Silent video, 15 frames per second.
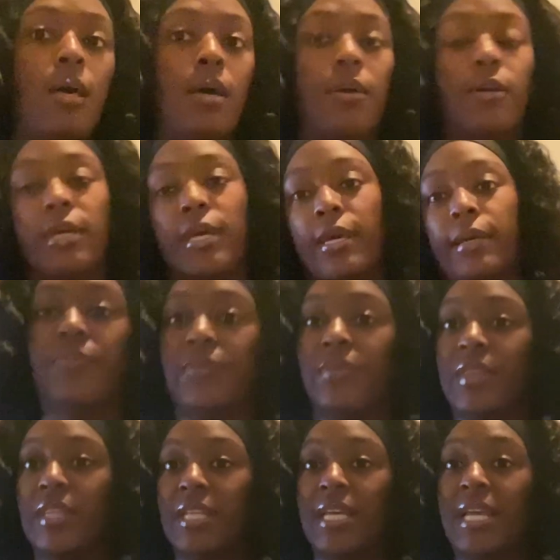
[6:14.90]
okay
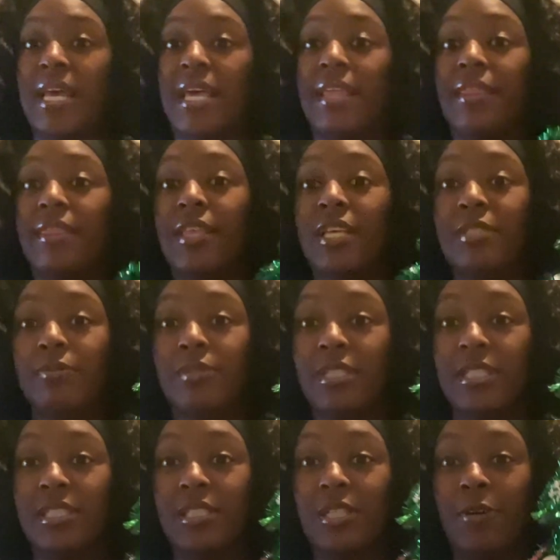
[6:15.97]
this one
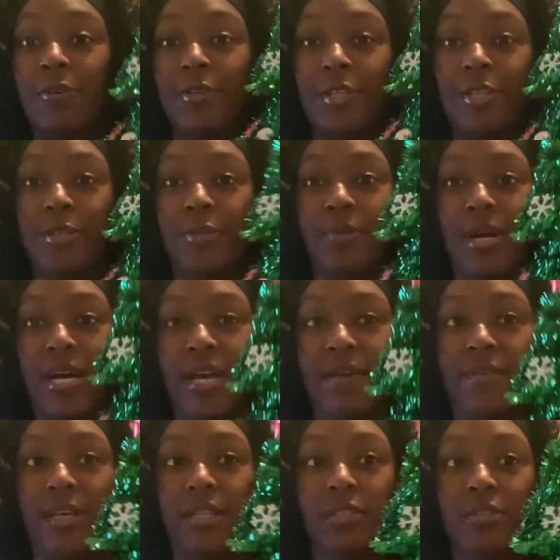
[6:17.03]
is so cute i
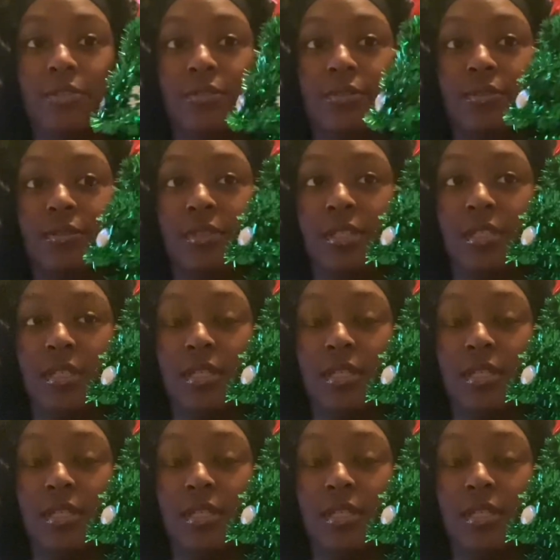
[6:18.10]
have a little